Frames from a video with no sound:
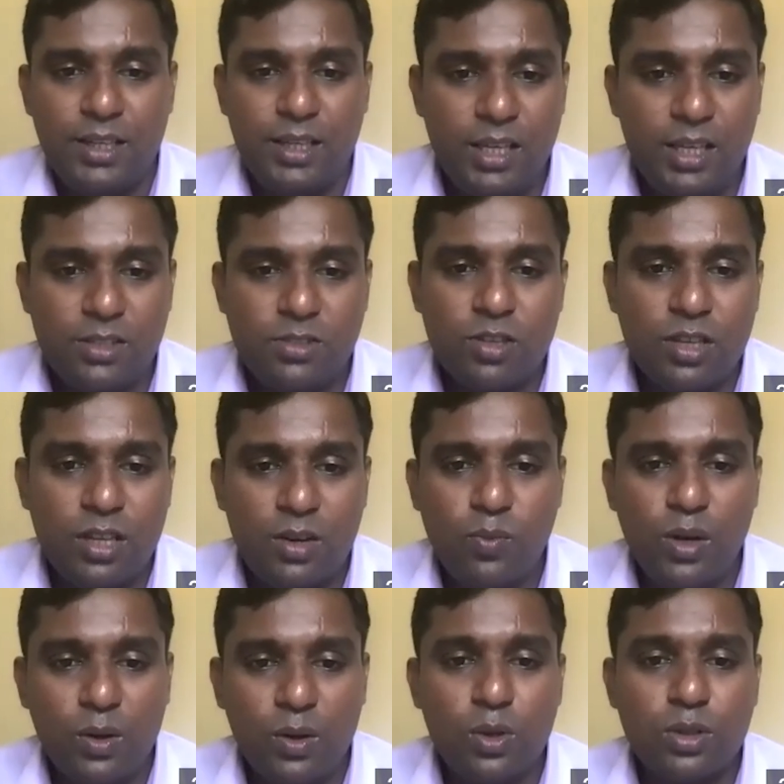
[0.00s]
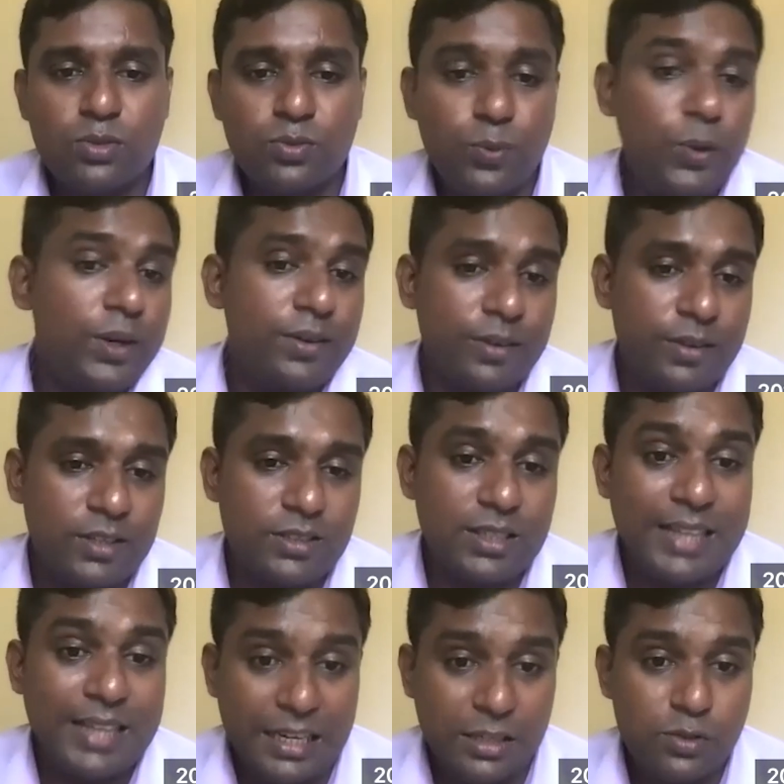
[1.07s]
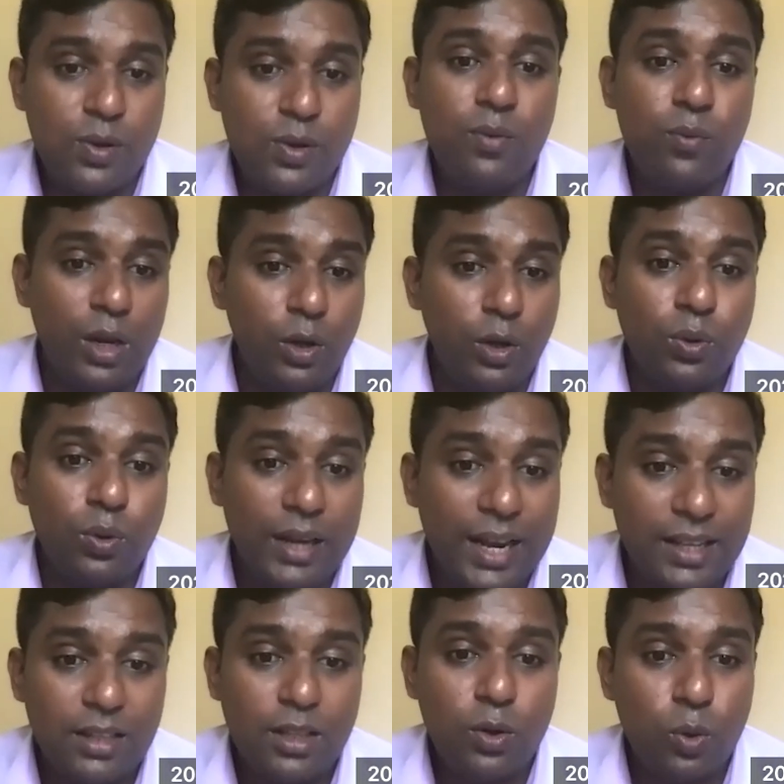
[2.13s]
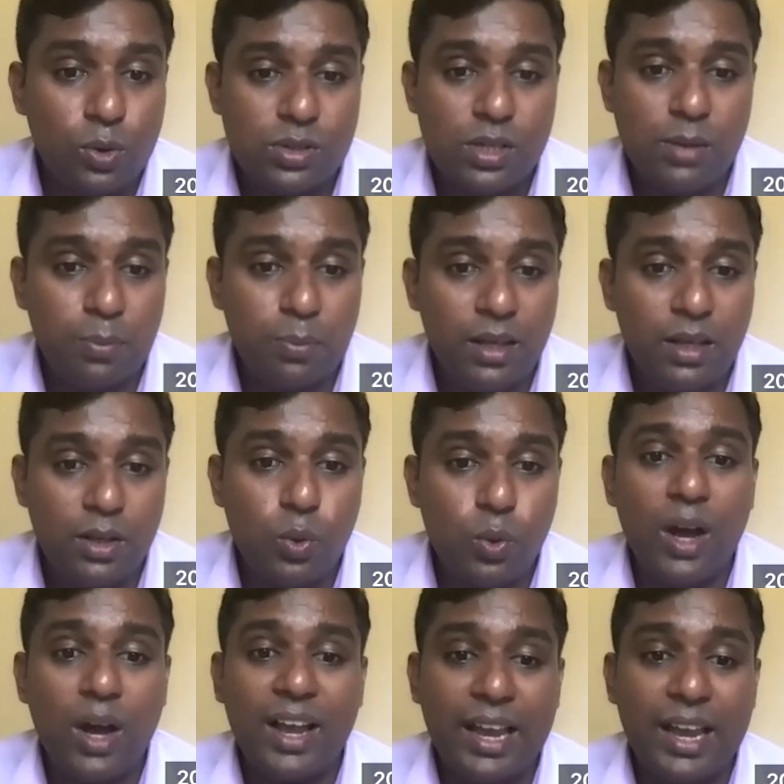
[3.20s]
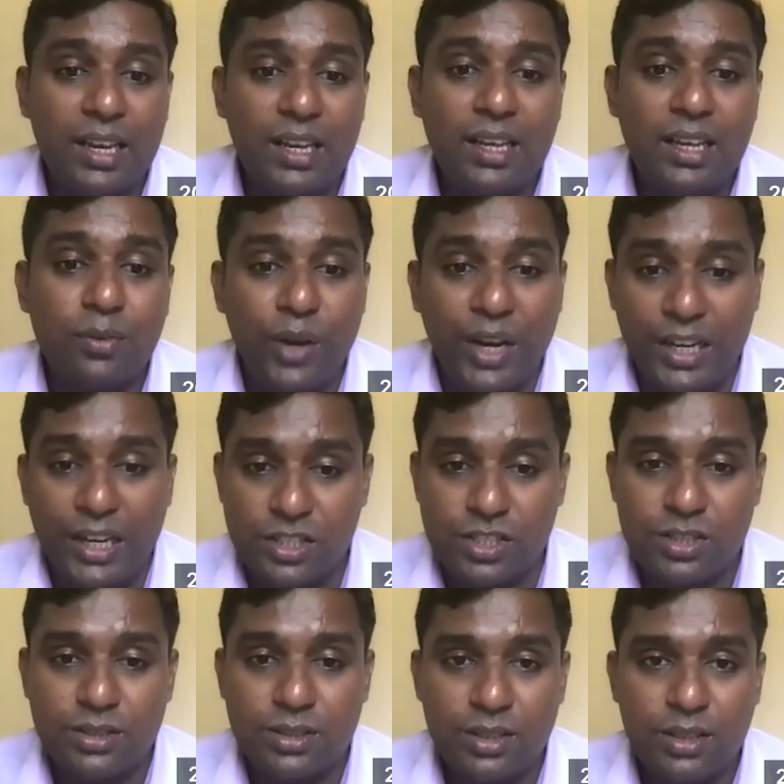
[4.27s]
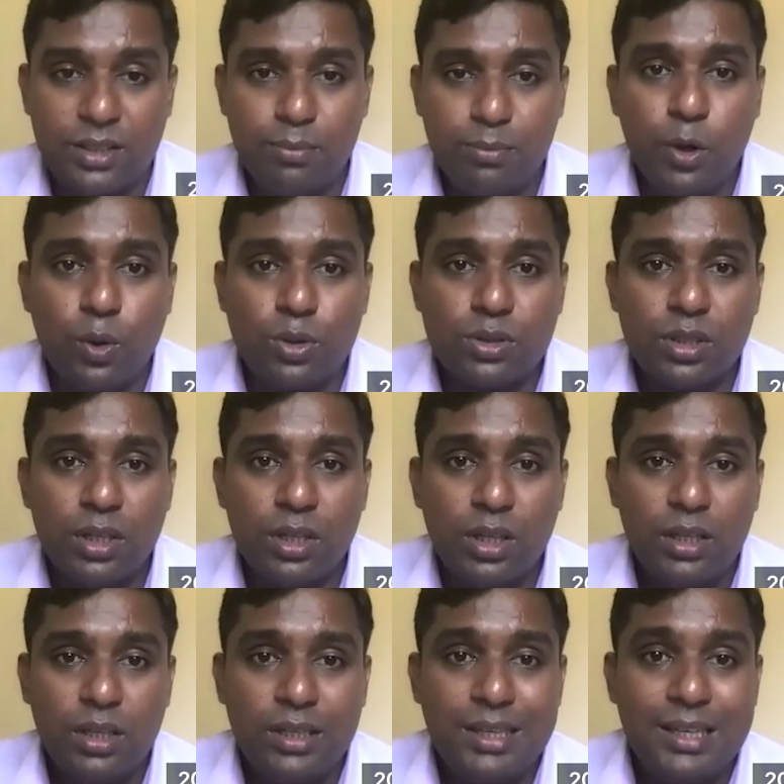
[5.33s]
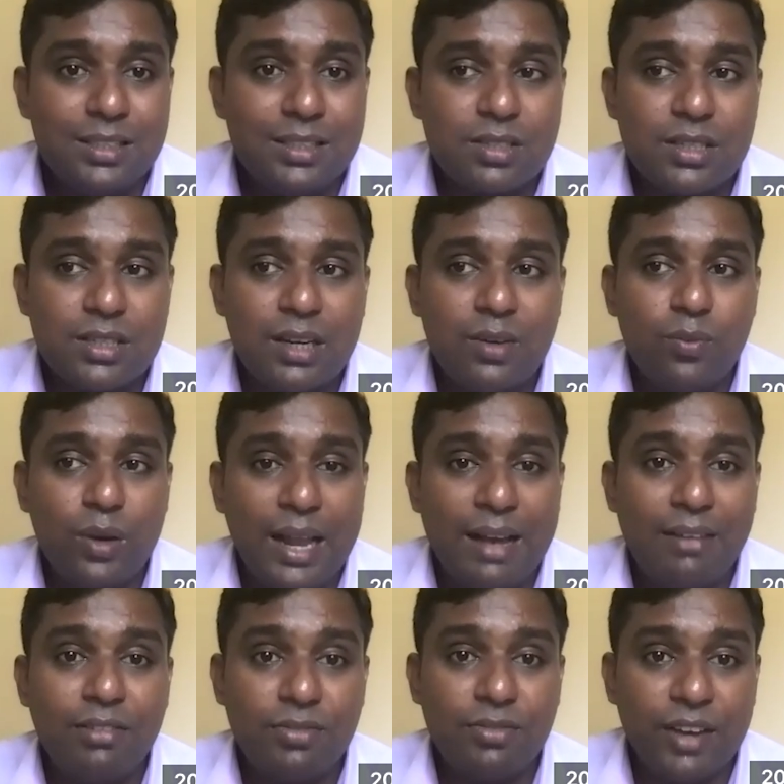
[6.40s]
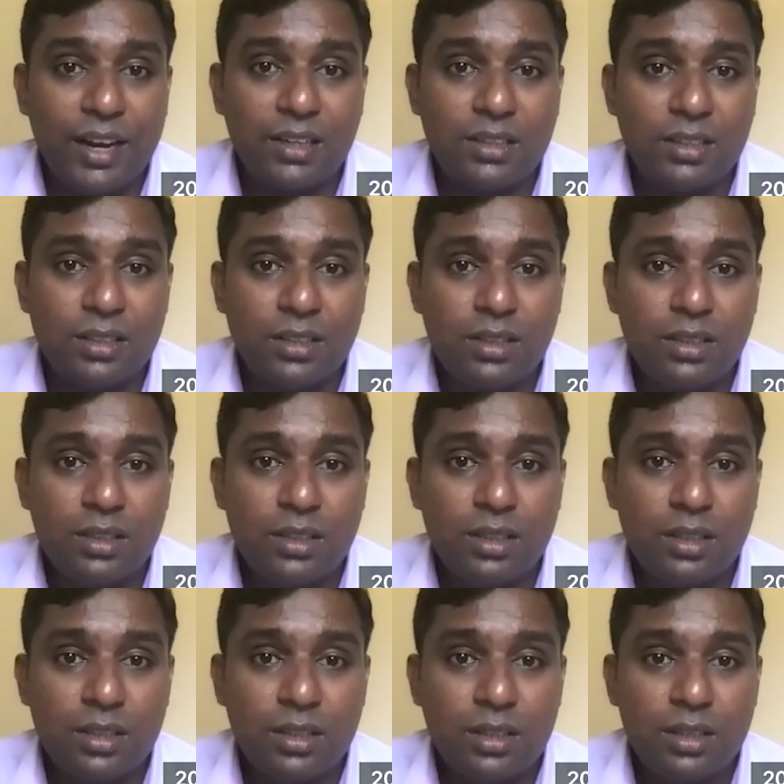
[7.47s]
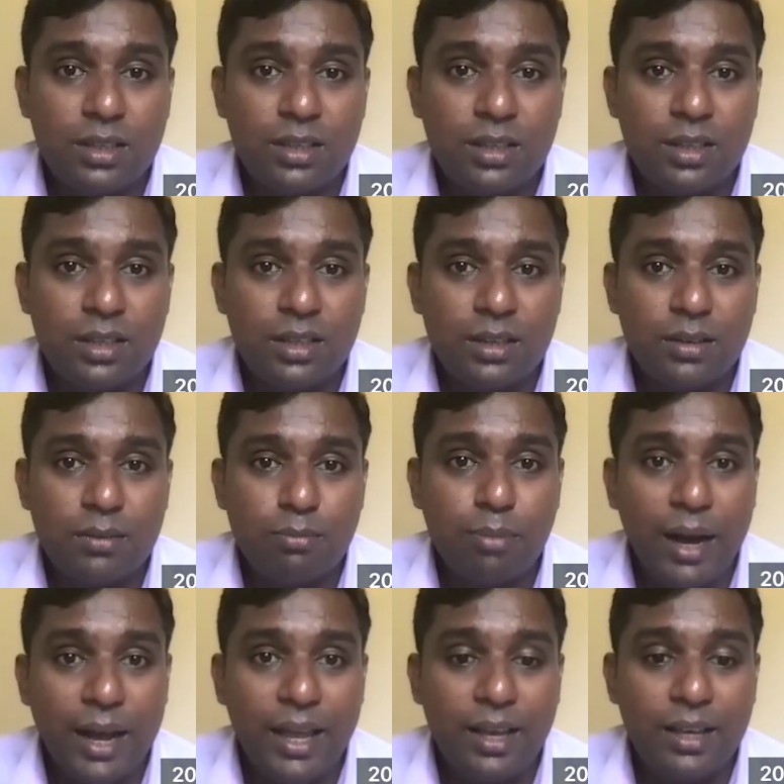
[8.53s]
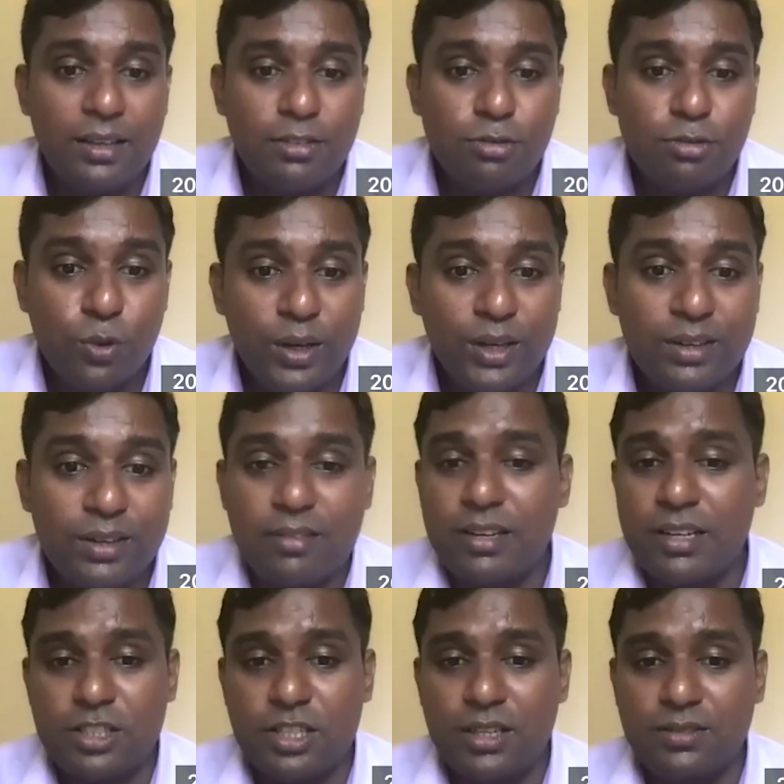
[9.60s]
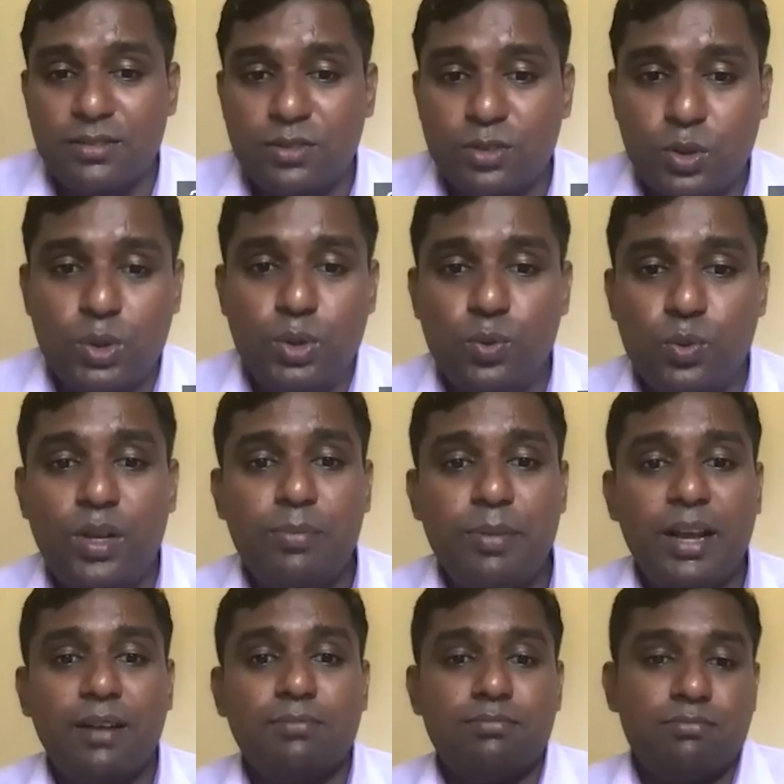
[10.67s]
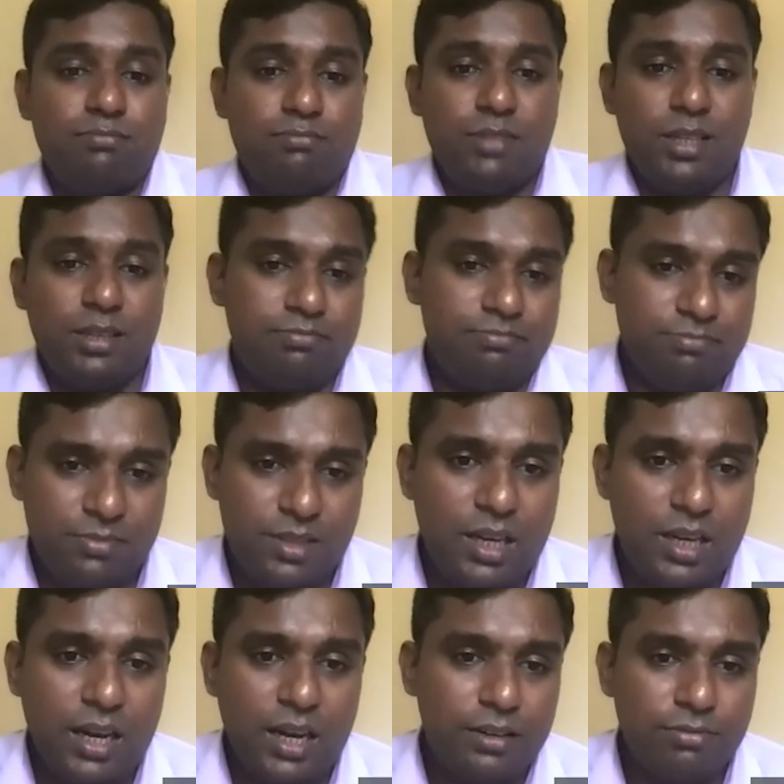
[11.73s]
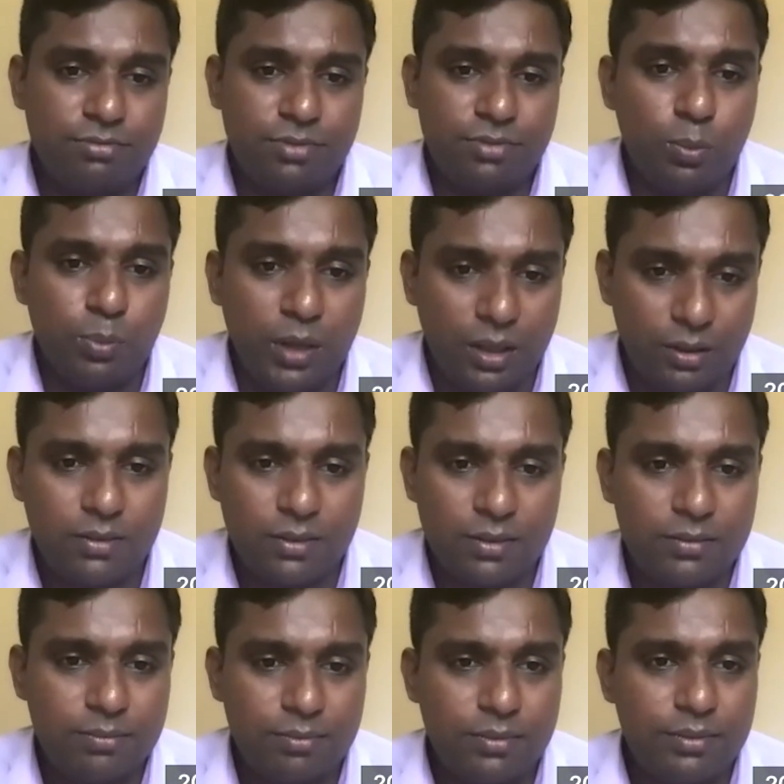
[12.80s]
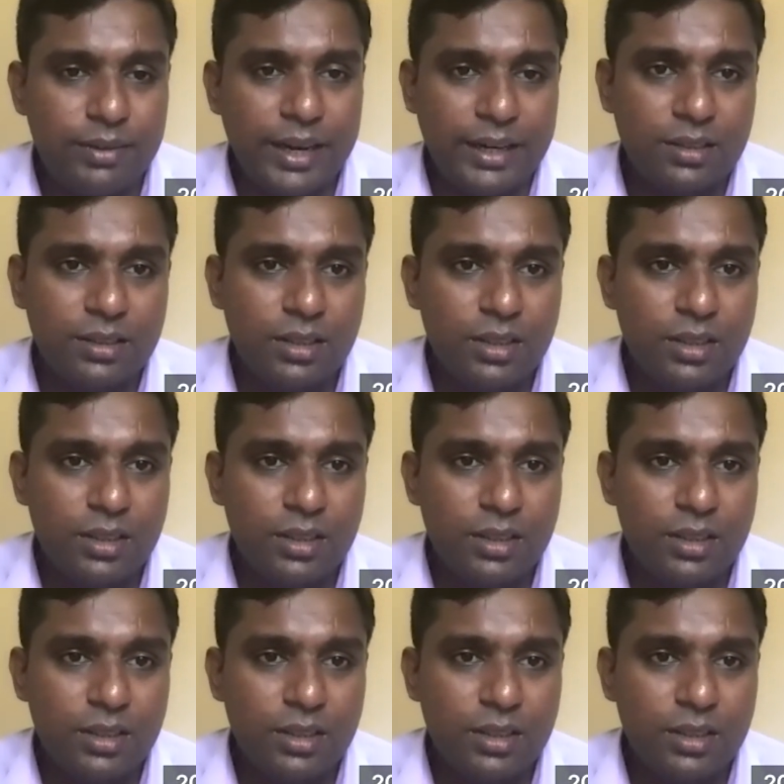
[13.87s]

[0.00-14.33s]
Estrogen will cause fluid retention. That's why when you take the OCP, you are gaining the weight because estrogen will have effect by fluid retention. So you will become a uh, kind of obese, right?